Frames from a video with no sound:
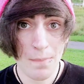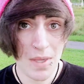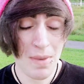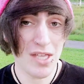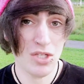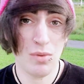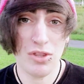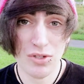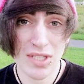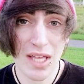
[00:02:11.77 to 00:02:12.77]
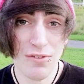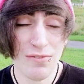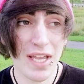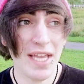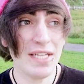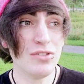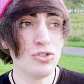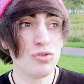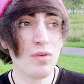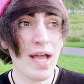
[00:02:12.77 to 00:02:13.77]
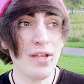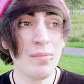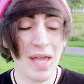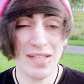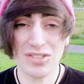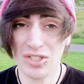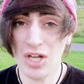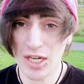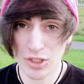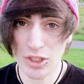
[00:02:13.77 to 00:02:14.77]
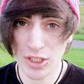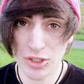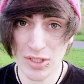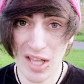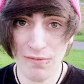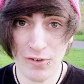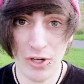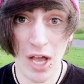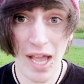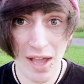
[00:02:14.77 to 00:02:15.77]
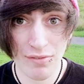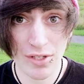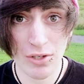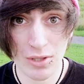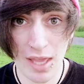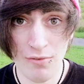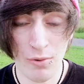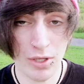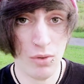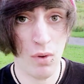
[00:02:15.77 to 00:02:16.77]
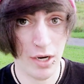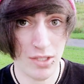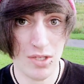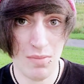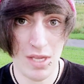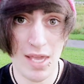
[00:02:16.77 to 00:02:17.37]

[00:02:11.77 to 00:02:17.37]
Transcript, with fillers: Be patient with yourself and try your best not to judge yourself for not having your life where you want it to be